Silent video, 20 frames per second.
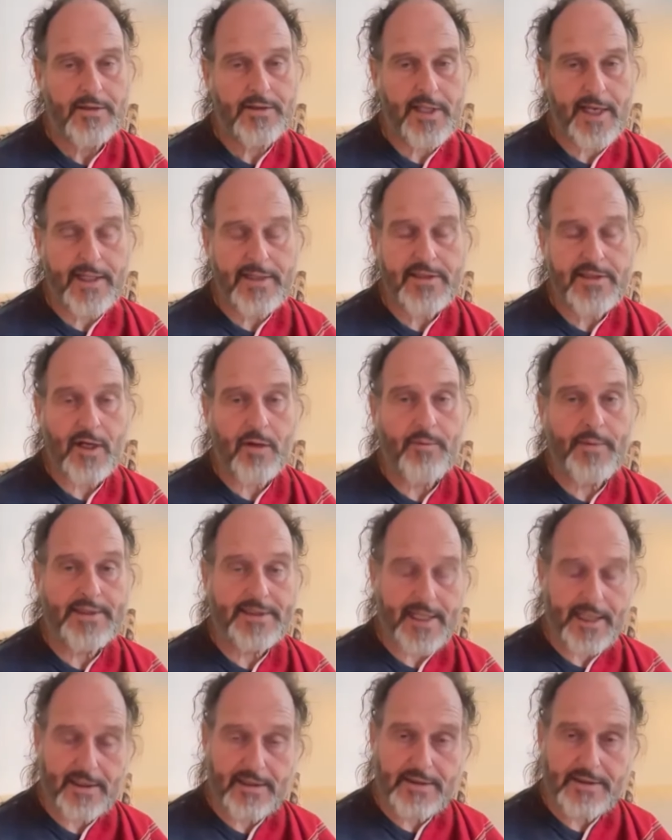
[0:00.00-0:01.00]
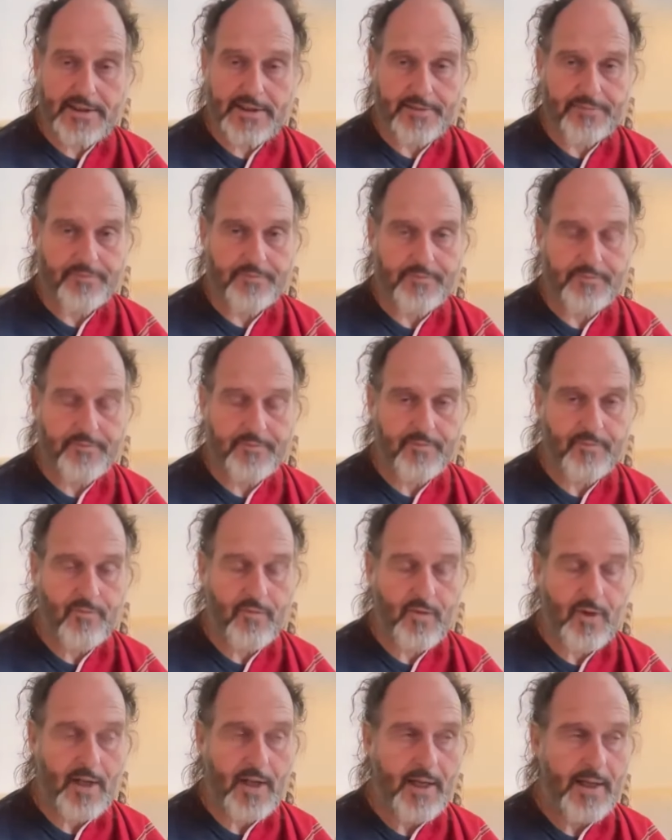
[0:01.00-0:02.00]
change our mentality,
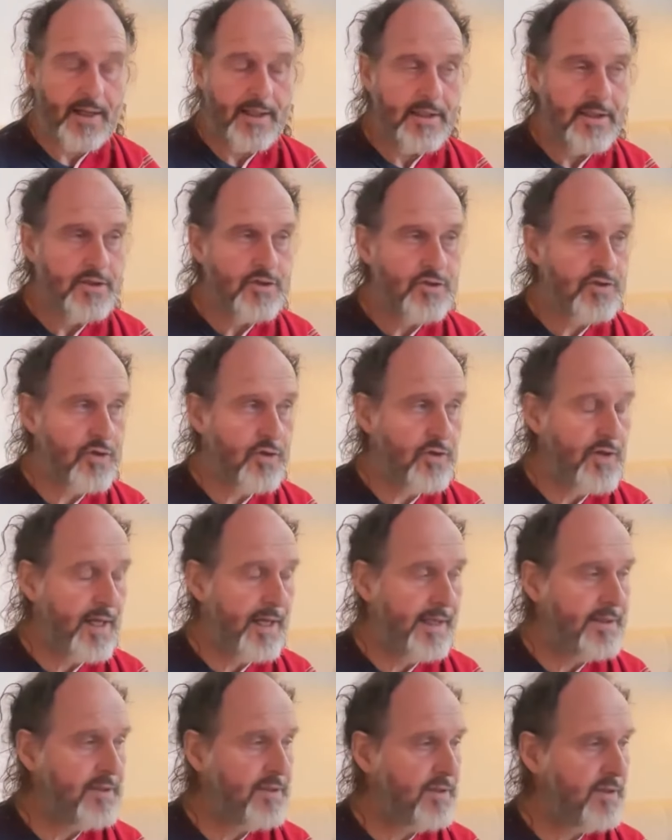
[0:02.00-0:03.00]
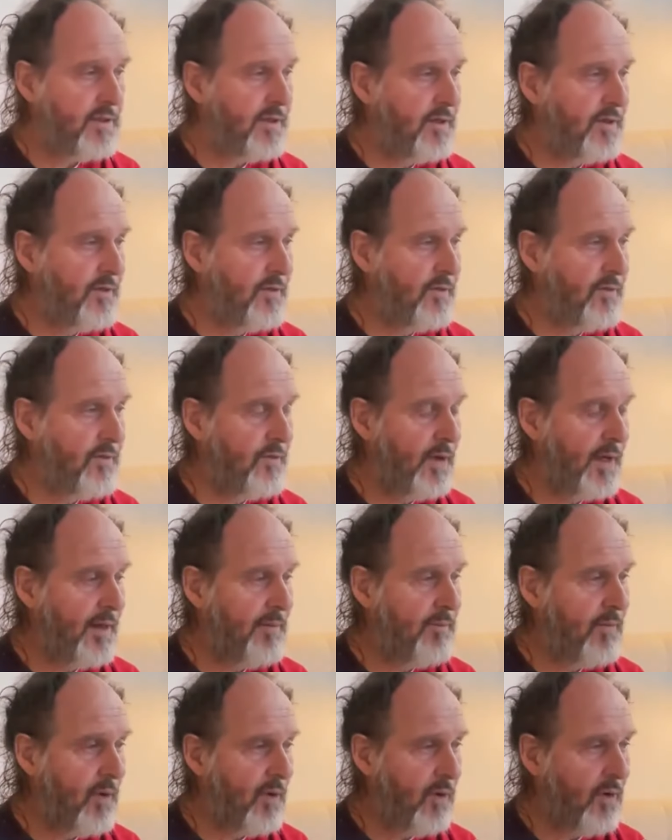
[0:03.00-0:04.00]
so that we
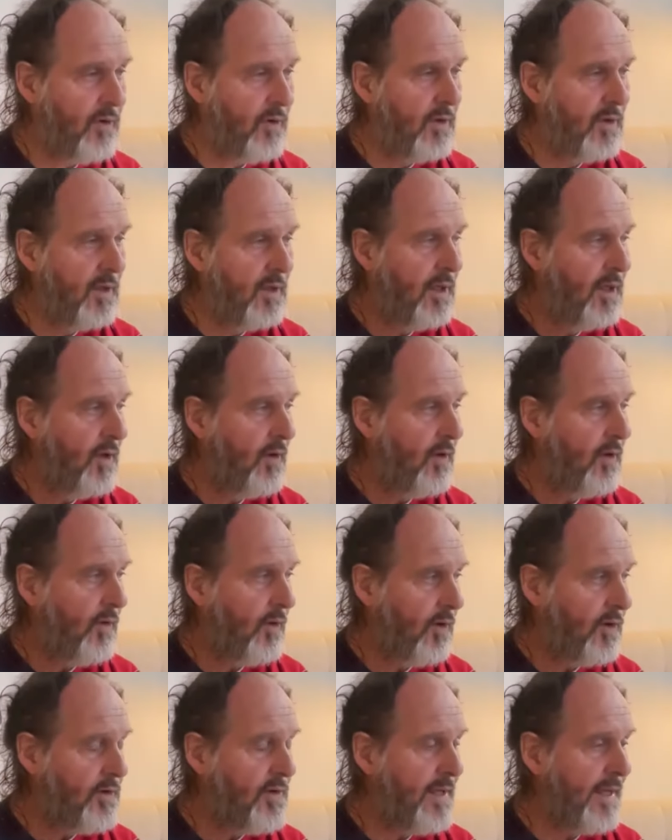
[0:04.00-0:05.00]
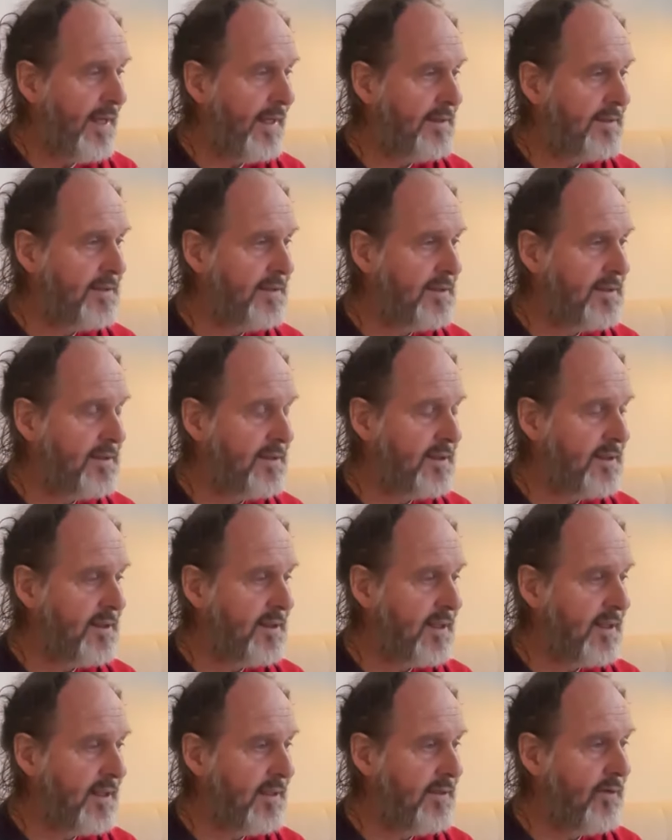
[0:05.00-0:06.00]
are more oriented
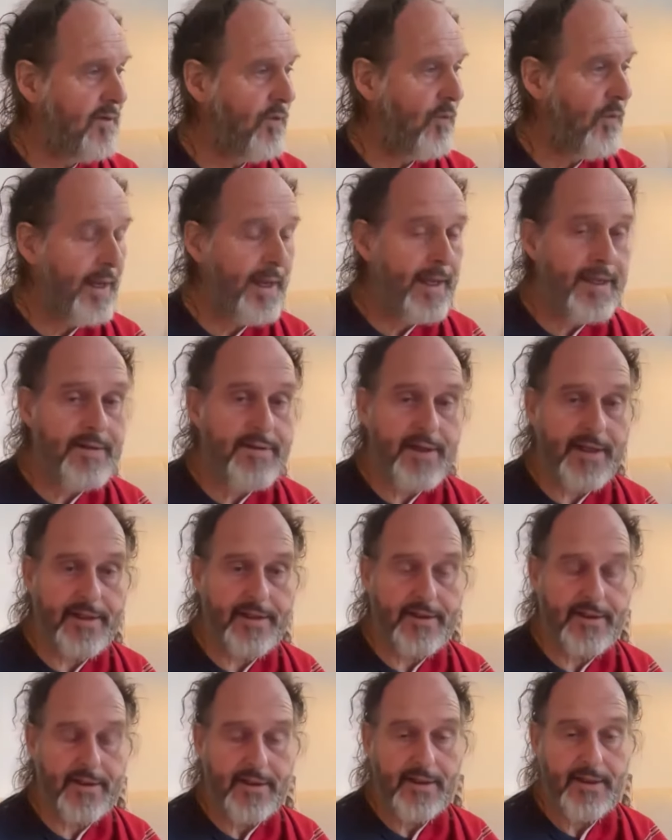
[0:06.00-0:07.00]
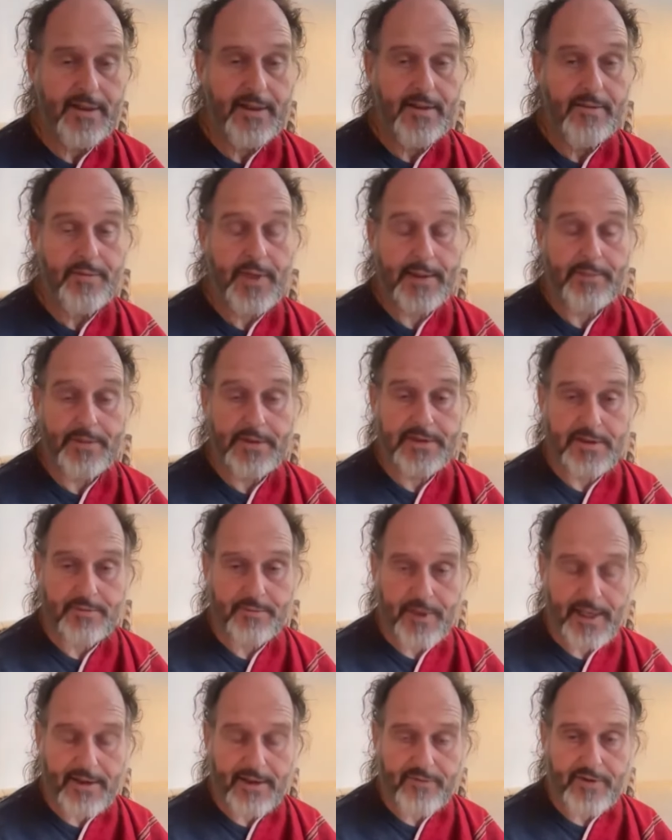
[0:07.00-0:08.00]
in the way that
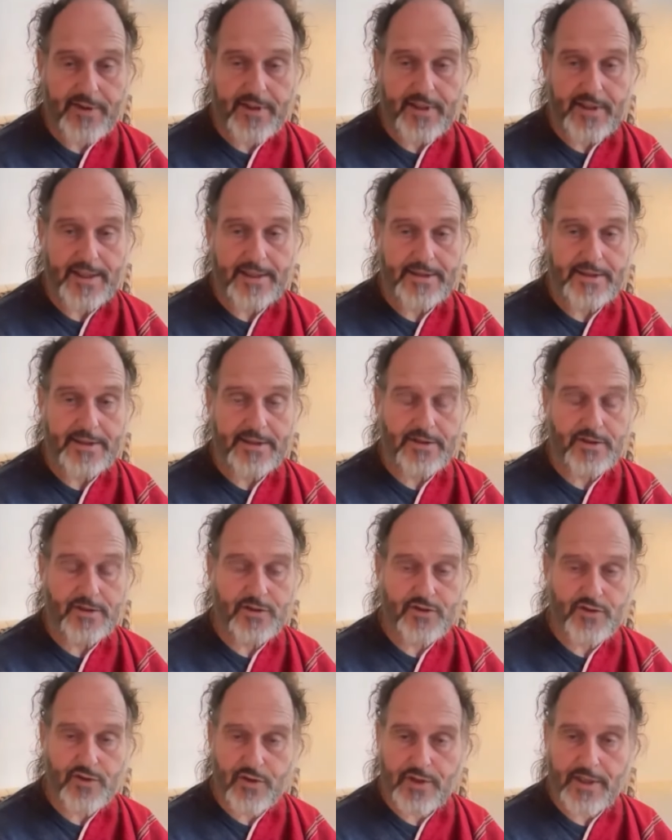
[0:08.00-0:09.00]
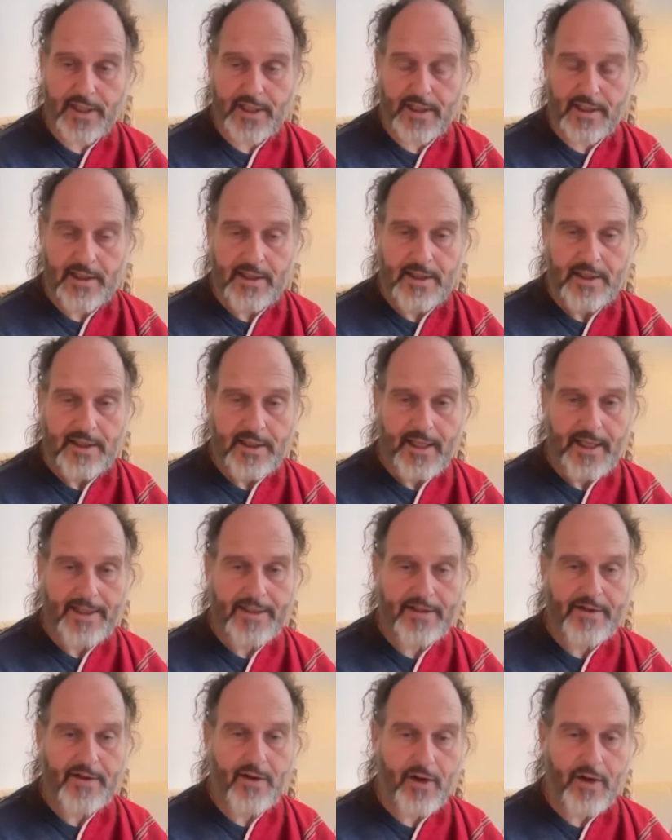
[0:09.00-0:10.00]
Padmasambhava and Yeshu Sokyal
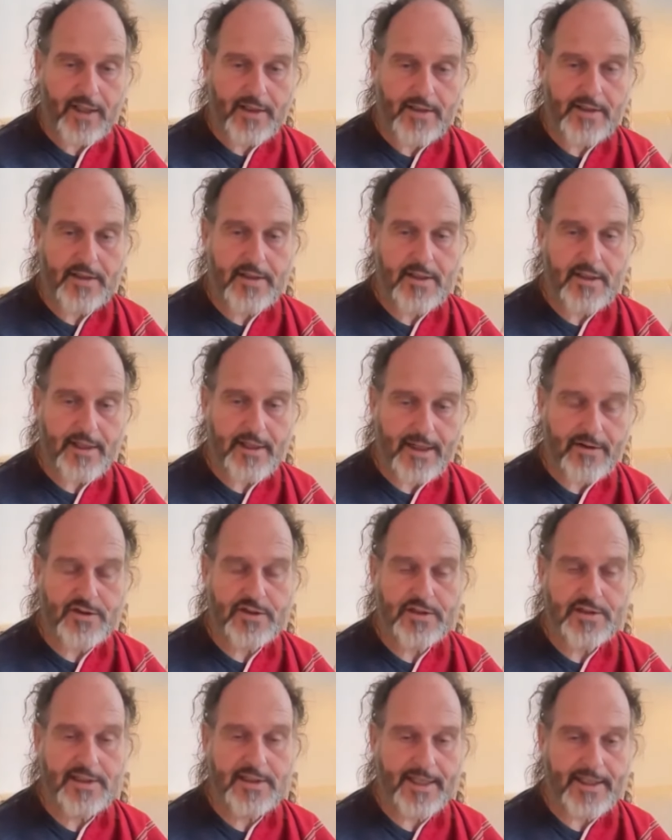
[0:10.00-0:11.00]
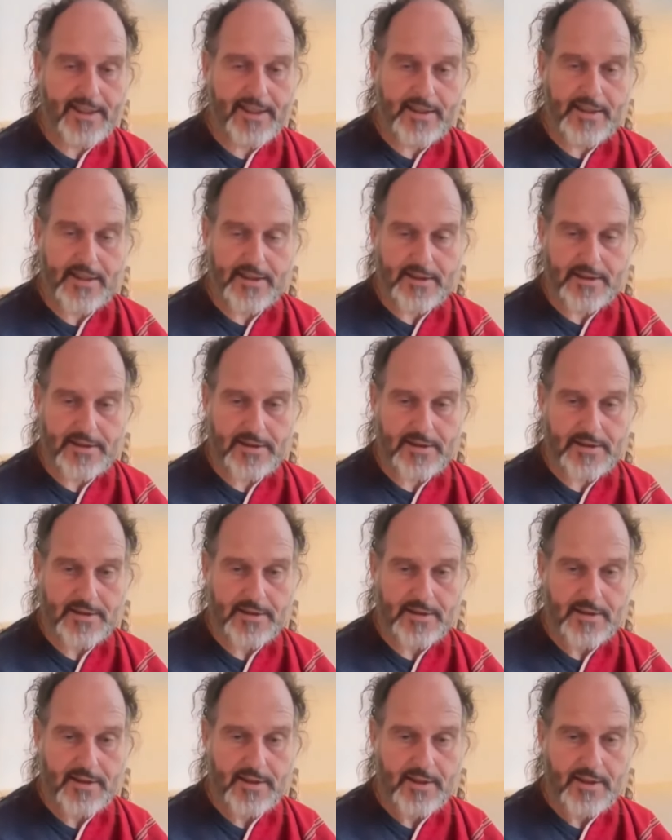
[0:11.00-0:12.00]
and the 100,000 Dakinis
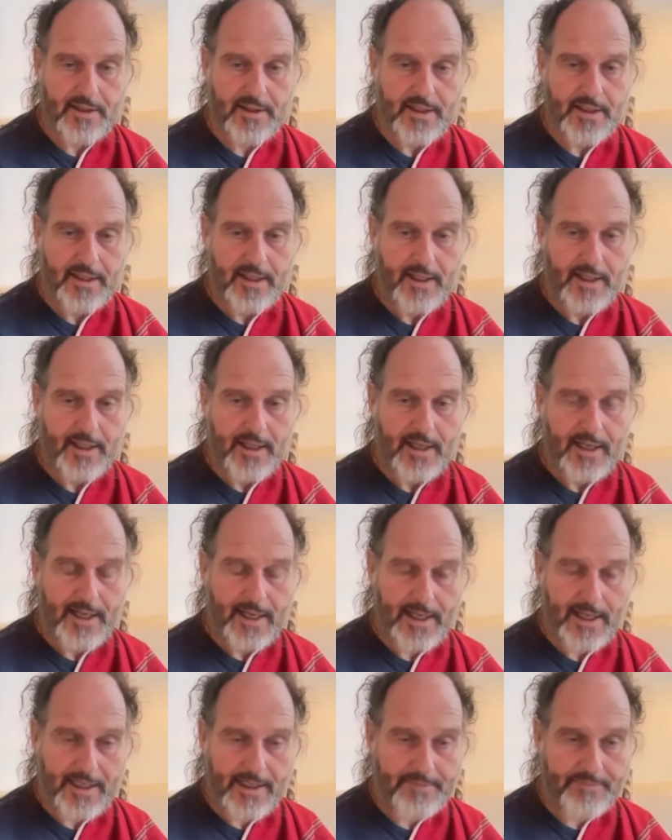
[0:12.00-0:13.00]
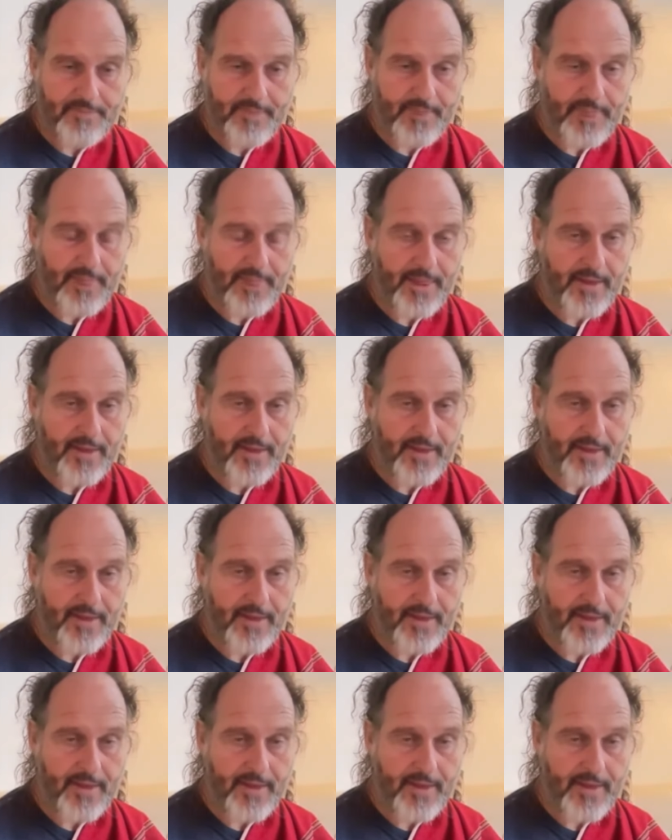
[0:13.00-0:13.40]
are